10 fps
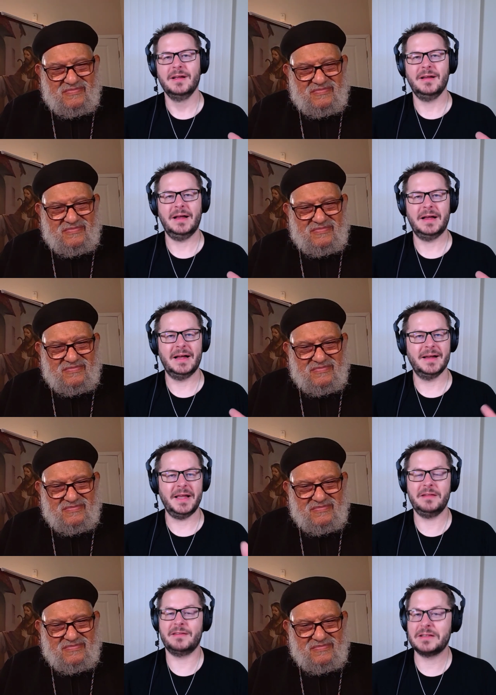Speaker 1: uh,
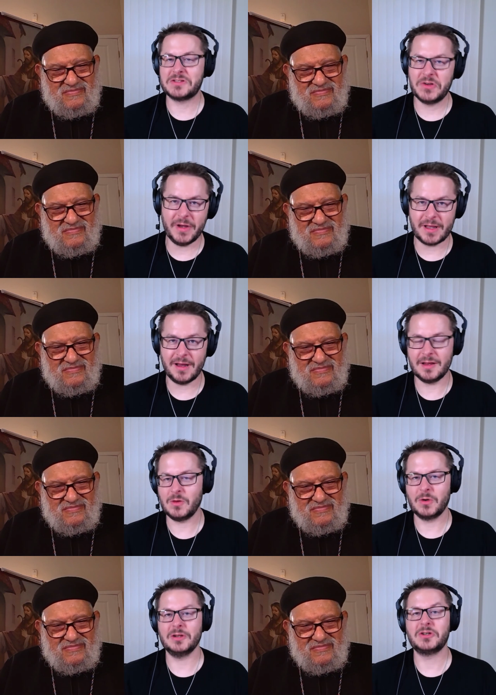anything that's going on in the
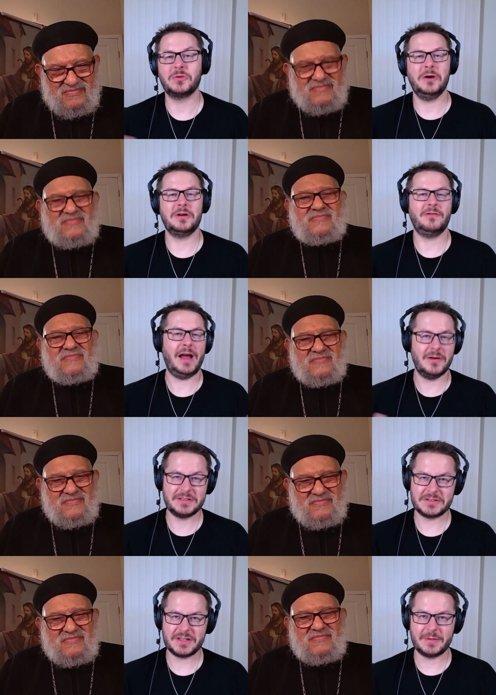world, coronavirus
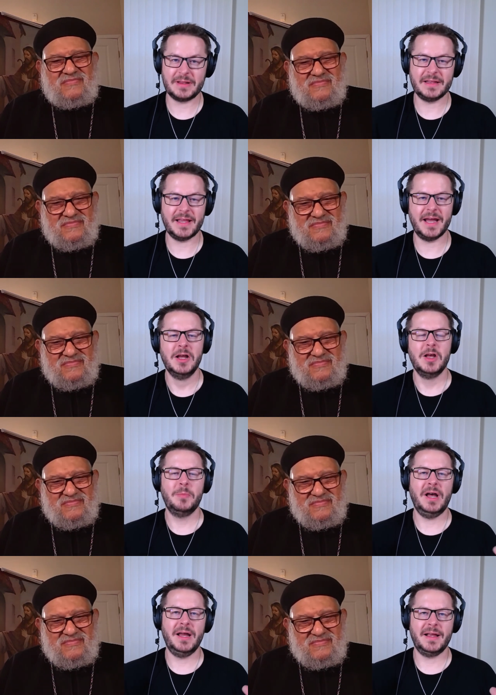or something like that.
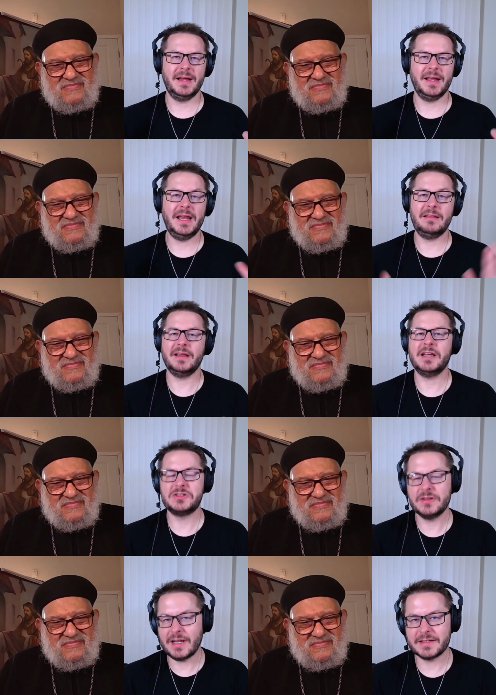But uh, anything else
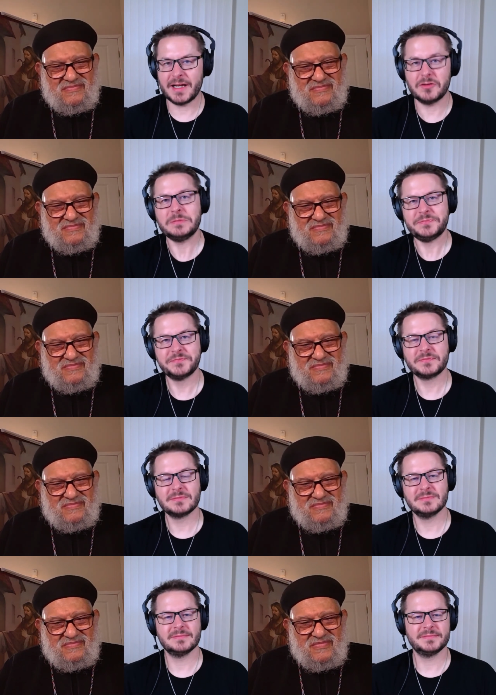you'd like to cover?
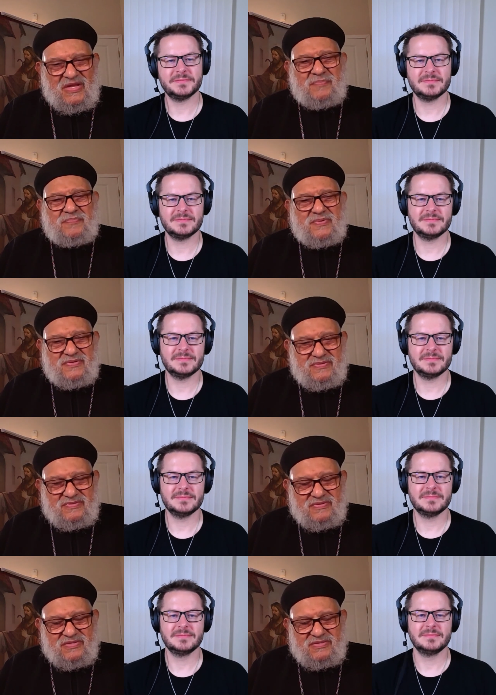
Speaker 2: Yeah.
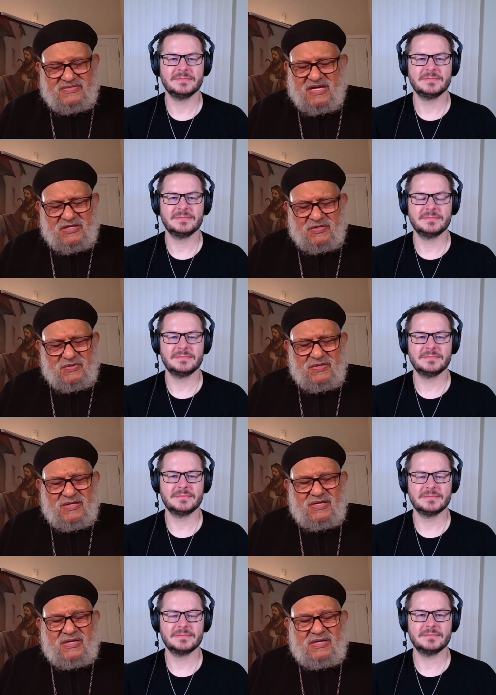Thank you.
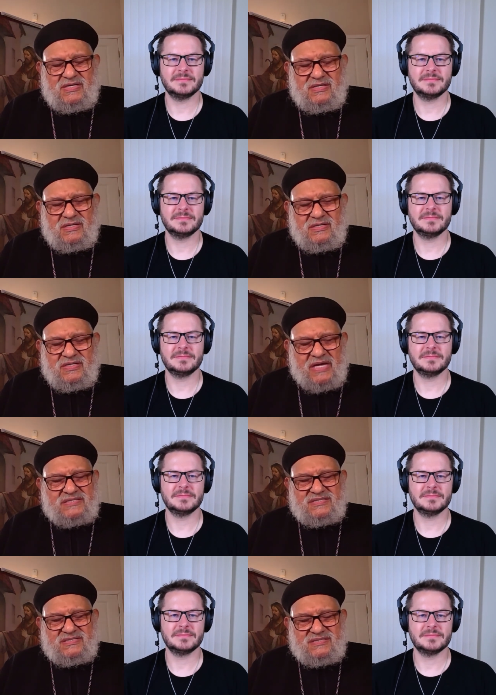
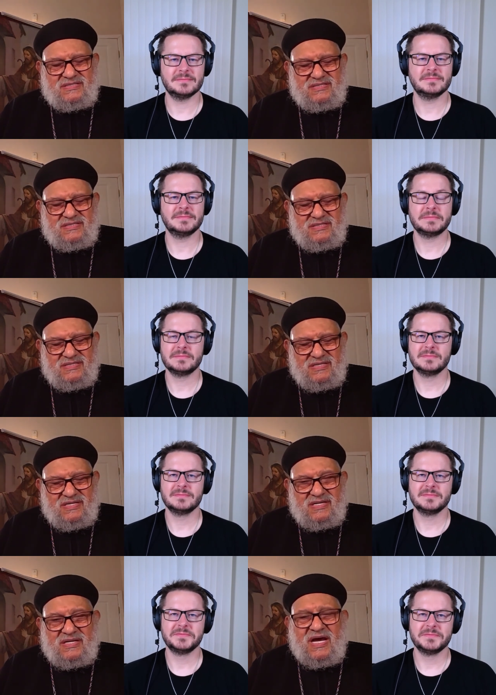Yes.
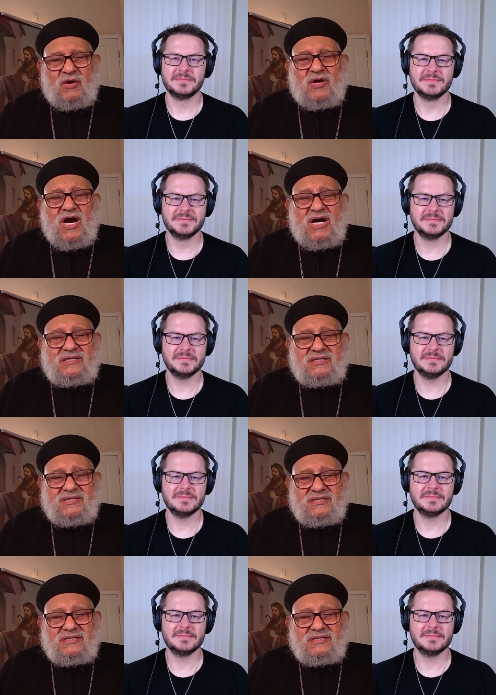Now God